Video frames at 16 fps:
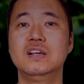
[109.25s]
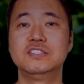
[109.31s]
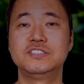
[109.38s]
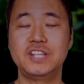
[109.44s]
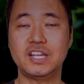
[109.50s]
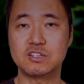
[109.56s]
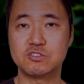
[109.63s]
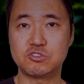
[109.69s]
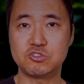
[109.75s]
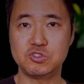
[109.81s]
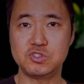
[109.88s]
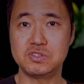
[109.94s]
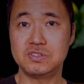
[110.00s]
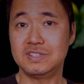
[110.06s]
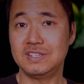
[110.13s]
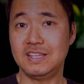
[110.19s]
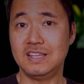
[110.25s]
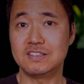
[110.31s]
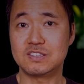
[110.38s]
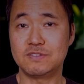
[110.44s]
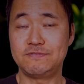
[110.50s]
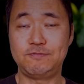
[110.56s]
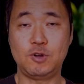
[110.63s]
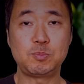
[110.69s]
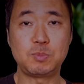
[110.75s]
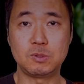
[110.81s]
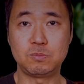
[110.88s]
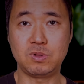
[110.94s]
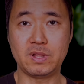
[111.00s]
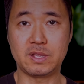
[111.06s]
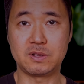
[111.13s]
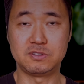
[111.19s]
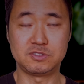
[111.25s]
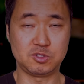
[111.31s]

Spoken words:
Second student is a football player,